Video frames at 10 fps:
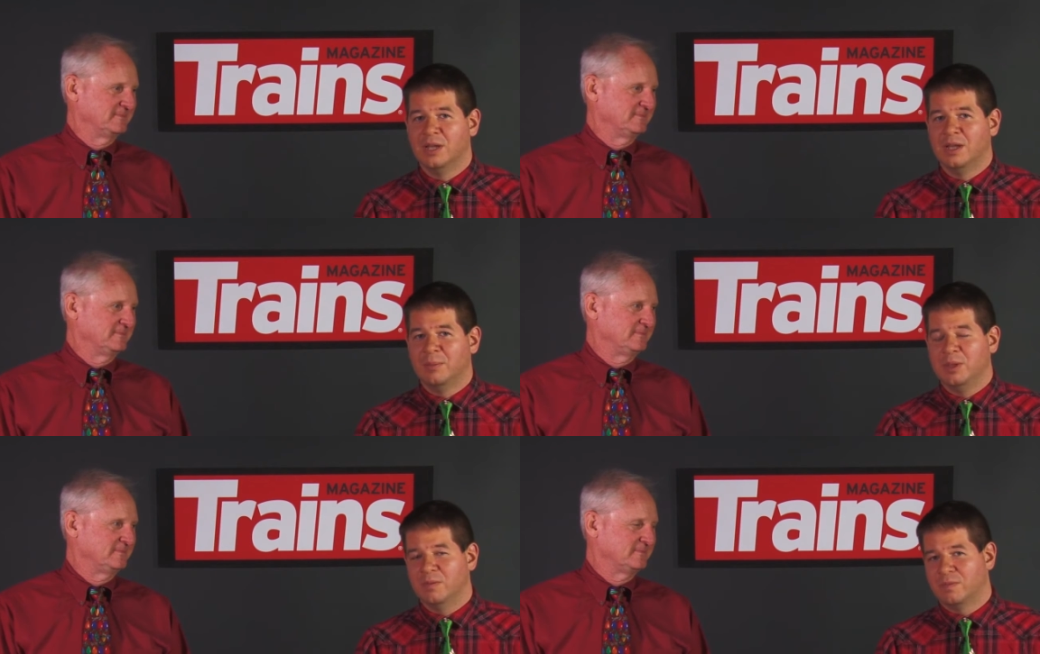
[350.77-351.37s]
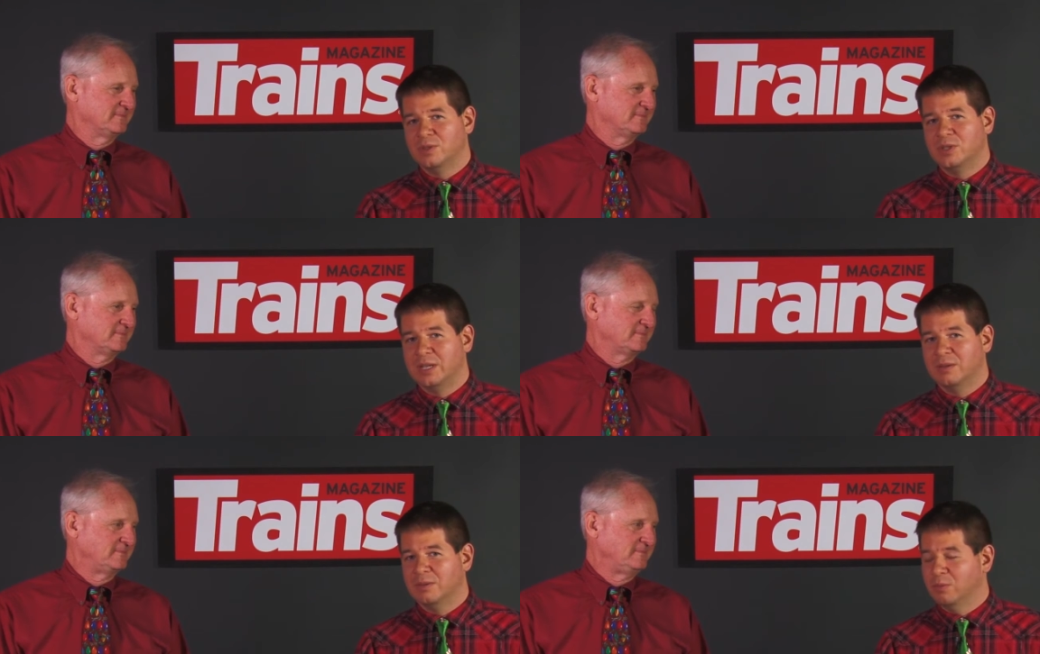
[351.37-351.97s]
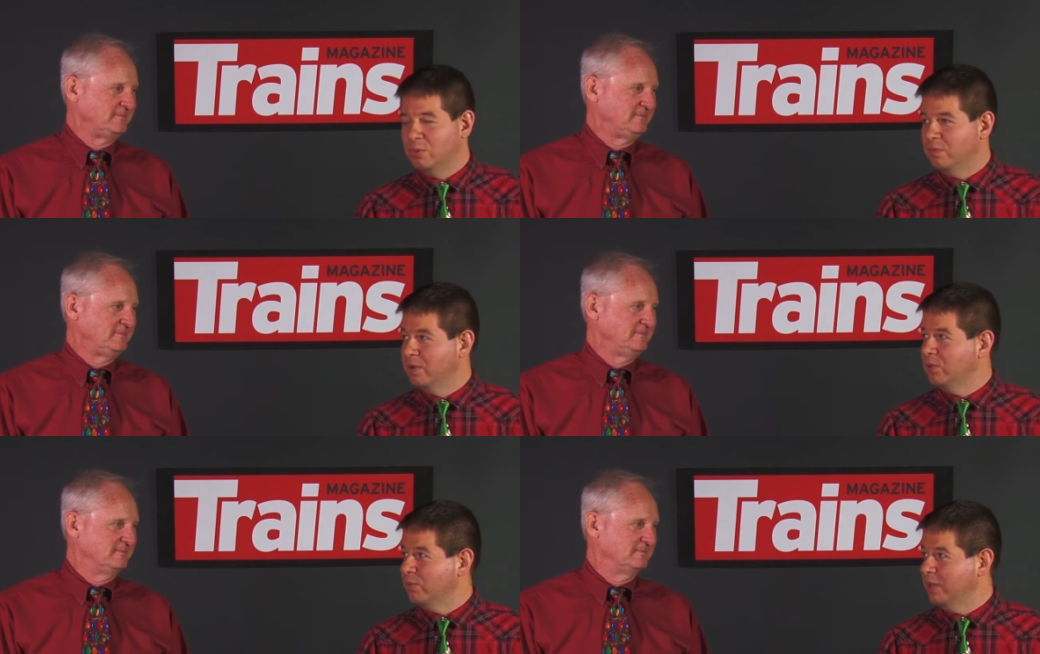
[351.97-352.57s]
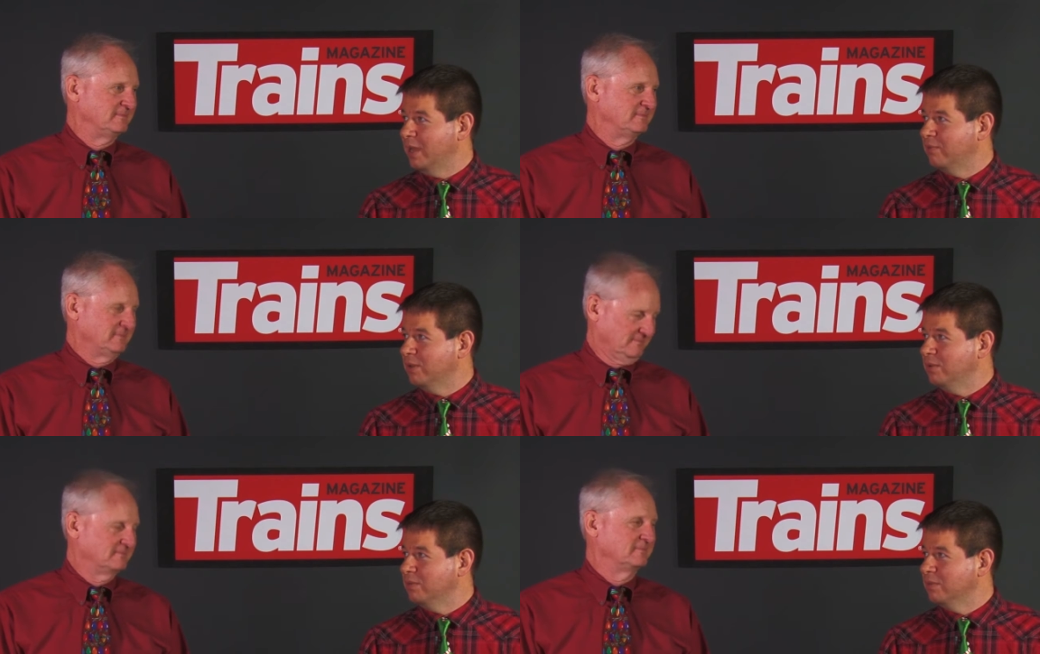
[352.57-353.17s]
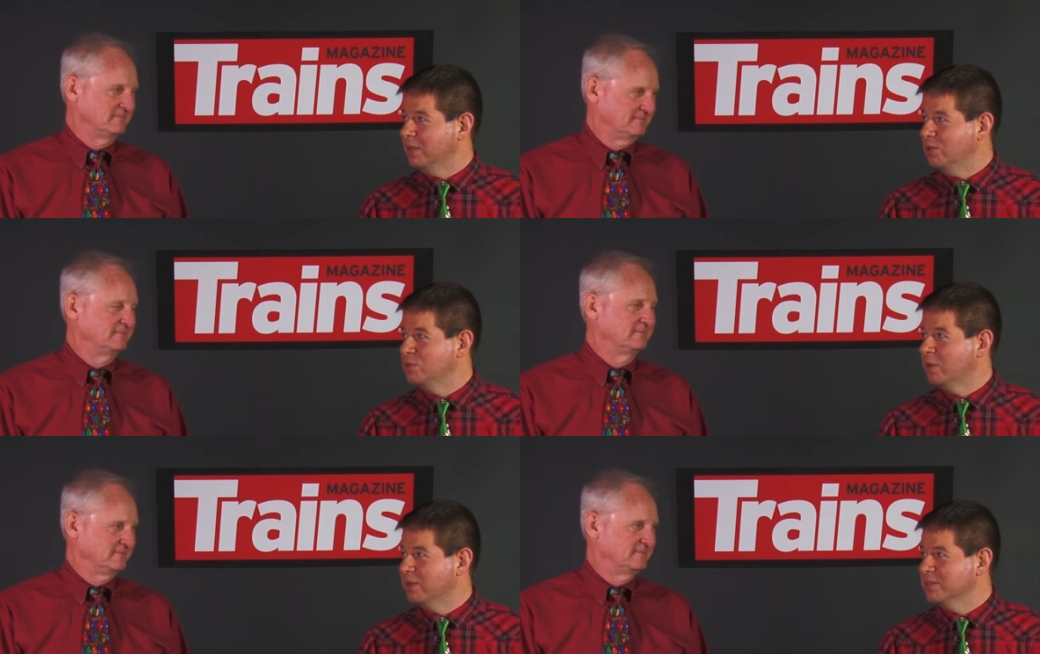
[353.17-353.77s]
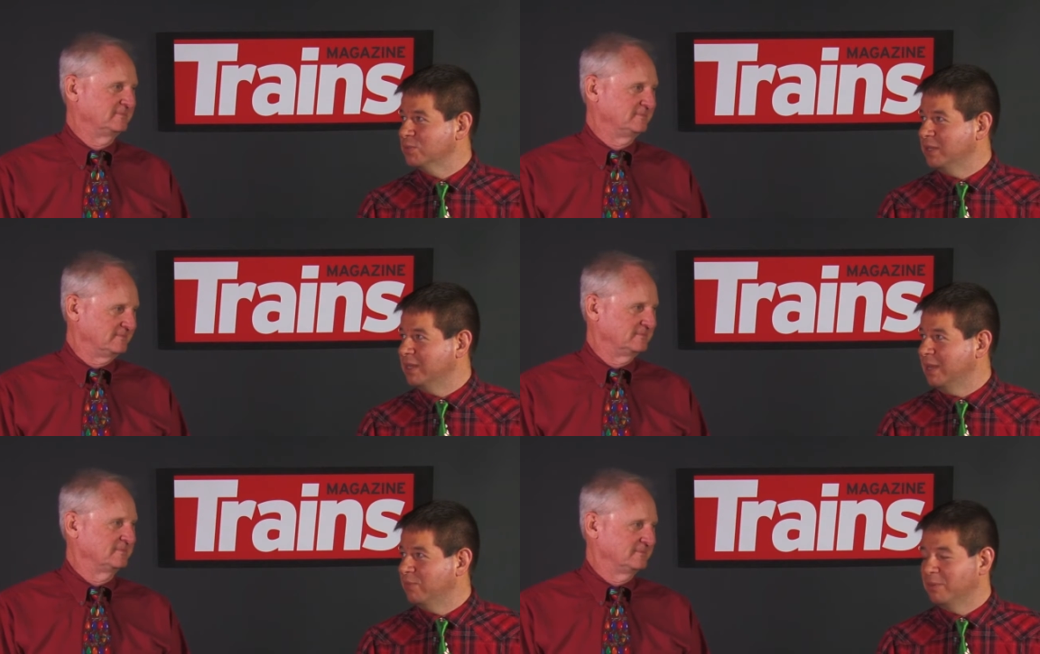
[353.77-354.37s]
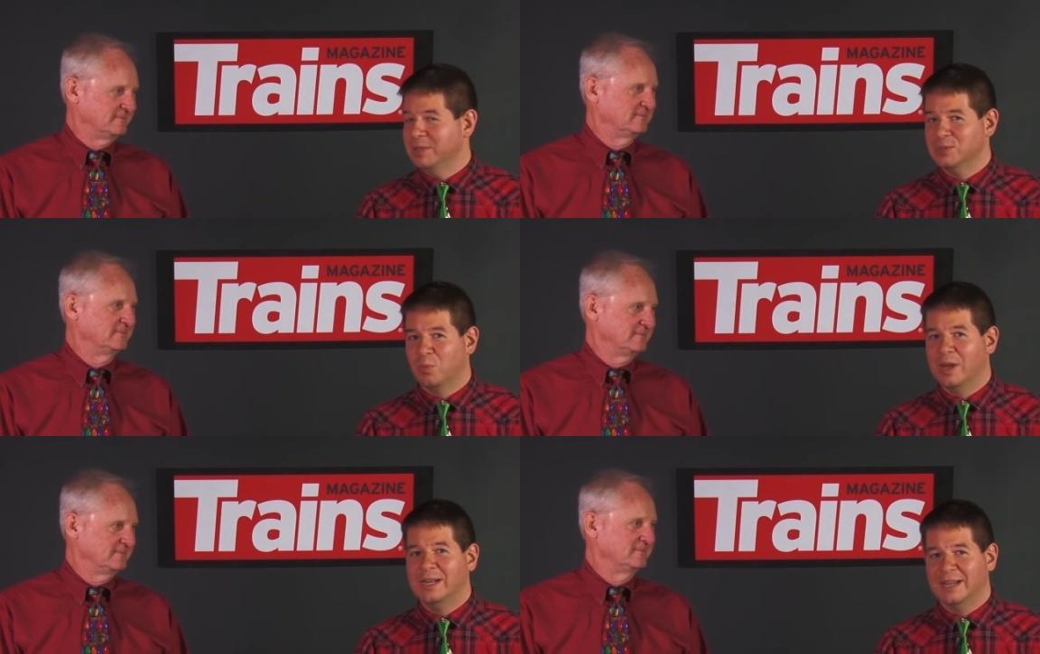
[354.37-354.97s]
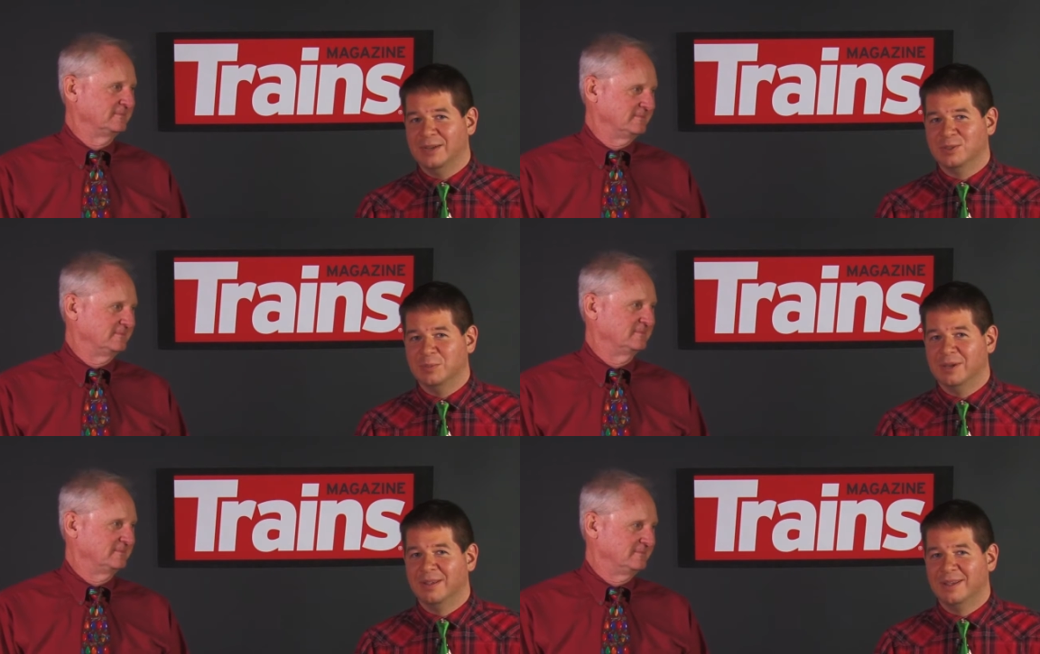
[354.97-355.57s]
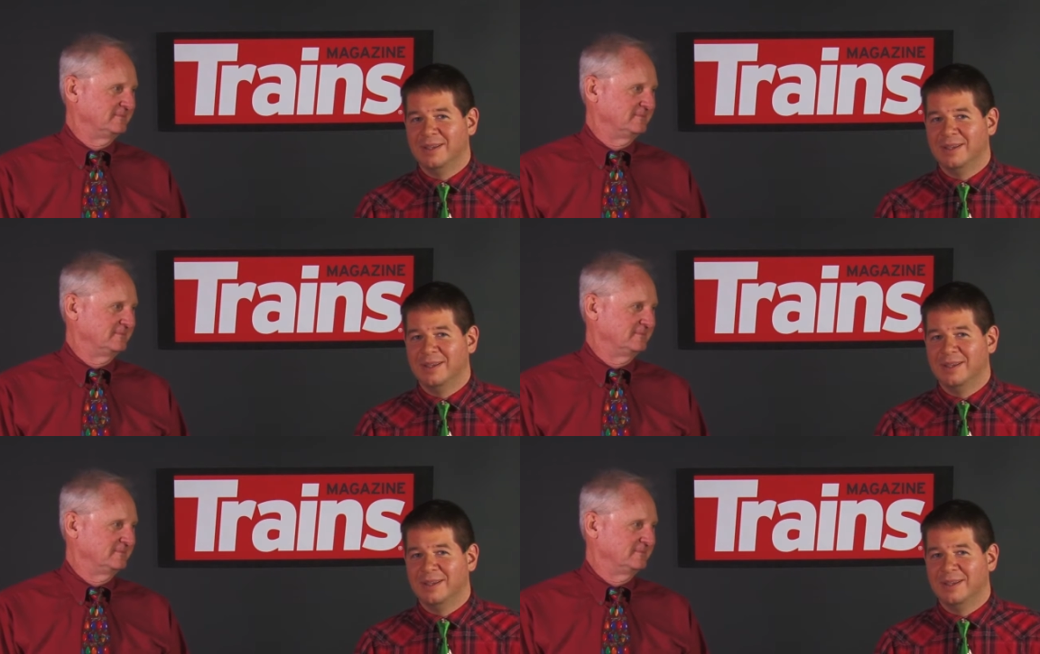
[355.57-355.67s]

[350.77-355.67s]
Speaker 1: I mean, the first thing, the photo that we have on Newswire this week came from his wedding announcement.